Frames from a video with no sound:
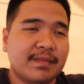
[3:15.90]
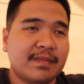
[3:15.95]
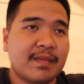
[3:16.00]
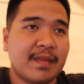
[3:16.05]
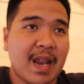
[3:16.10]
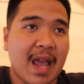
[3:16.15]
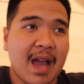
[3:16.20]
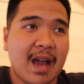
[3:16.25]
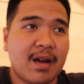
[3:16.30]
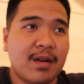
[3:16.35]

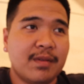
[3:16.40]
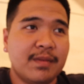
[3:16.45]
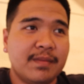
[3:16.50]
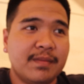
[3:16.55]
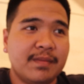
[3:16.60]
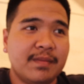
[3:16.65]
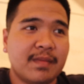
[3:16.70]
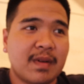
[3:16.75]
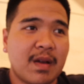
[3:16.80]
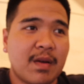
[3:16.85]
now.
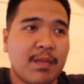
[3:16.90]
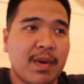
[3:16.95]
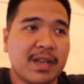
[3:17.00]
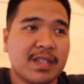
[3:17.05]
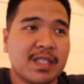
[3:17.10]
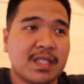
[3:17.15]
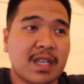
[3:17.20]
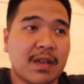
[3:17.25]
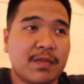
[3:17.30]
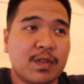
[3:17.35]
I might
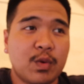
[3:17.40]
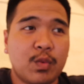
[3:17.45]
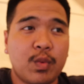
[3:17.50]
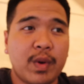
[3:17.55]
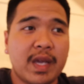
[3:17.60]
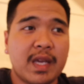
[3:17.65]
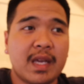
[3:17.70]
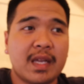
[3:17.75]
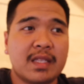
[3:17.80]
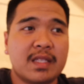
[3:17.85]
just have to
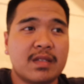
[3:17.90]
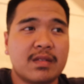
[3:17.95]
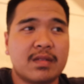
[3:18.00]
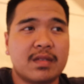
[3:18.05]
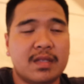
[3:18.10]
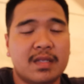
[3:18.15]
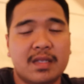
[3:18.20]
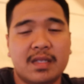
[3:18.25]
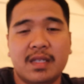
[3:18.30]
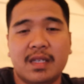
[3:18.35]
wait until
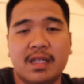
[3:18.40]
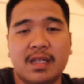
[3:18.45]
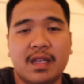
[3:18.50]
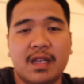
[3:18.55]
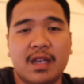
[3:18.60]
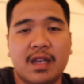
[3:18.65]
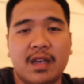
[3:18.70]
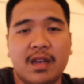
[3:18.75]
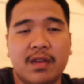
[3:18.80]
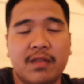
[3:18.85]
to see
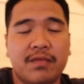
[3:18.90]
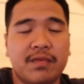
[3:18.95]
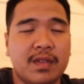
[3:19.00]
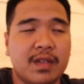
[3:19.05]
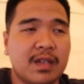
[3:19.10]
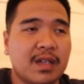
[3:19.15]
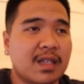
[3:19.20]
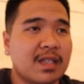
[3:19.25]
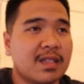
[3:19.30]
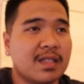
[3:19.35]
if
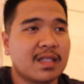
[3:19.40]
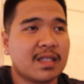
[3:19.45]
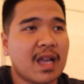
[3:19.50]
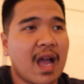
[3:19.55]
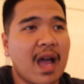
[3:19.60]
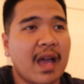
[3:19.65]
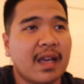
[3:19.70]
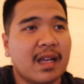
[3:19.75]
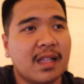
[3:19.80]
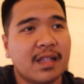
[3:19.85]
the
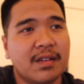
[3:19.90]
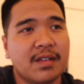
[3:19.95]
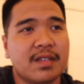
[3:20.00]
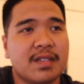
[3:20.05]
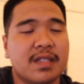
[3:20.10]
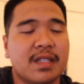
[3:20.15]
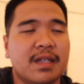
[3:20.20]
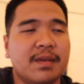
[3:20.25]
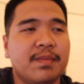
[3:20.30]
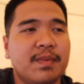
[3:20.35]
sky
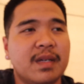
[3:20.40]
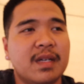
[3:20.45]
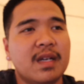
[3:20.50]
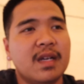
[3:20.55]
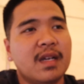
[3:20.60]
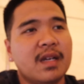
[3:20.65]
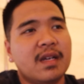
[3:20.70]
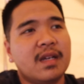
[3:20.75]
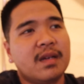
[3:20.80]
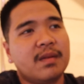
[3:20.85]
clears up,
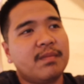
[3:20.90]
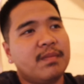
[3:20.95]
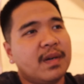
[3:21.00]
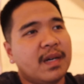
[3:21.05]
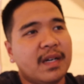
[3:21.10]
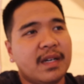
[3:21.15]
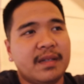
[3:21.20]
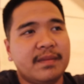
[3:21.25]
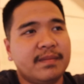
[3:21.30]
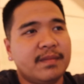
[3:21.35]

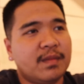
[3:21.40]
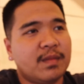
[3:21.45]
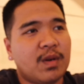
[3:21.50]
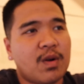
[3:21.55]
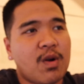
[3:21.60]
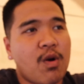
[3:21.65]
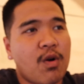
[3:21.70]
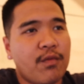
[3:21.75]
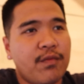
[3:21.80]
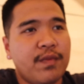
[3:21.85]
but
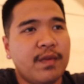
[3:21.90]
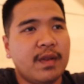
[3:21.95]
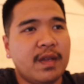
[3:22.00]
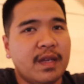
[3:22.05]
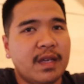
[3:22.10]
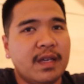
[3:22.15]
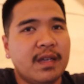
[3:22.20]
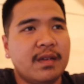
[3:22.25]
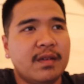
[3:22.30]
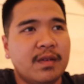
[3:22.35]

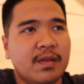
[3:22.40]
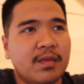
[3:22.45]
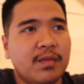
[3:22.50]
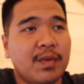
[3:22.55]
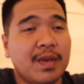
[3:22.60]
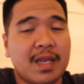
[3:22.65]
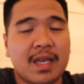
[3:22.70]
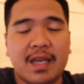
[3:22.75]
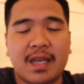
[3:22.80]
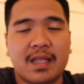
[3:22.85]
hopefully
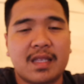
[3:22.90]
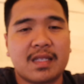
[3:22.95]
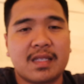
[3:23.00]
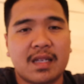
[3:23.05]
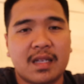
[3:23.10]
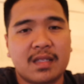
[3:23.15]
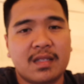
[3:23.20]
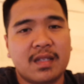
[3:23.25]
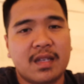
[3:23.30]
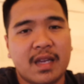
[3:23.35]
we can get this
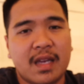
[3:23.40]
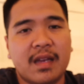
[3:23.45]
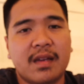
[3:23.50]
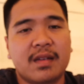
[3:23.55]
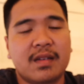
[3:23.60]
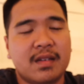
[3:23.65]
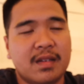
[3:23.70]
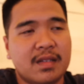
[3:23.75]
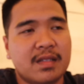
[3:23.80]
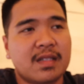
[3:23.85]
done today
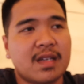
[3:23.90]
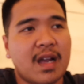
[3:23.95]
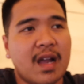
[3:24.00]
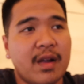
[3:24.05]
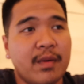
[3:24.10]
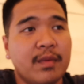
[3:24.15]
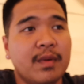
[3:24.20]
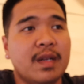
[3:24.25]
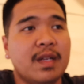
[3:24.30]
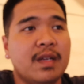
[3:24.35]
because I
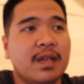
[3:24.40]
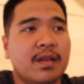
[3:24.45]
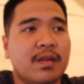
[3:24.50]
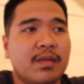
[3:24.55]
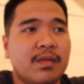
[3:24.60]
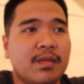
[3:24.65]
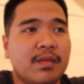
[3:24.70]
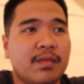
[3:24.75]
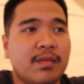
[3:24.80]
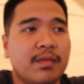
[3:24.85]
really
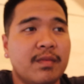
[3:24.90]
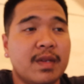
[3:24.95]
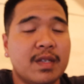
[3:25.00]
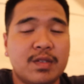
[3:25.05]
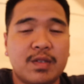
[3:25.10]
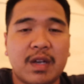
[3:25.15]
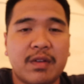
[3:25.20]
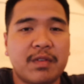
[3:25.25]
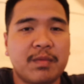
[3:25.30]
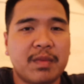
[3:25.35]
miss
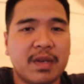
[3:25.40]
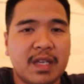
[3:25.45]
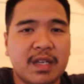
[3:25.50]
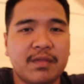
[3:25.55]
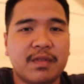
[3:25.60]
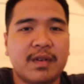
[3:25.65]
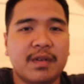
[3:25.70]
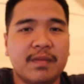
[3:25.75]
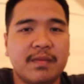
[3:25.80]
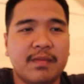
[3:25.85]
driving my
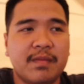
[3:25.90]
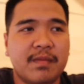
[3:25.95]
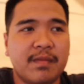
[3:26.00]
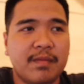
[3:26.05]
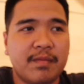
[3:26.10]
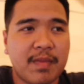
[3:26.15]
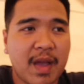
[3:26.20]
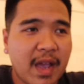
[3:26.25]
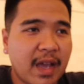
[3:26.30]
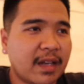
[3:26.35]
EVO
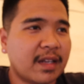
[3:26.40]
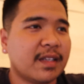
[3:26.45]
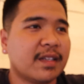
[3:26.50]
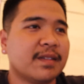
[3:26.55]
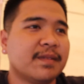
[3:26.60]
badly.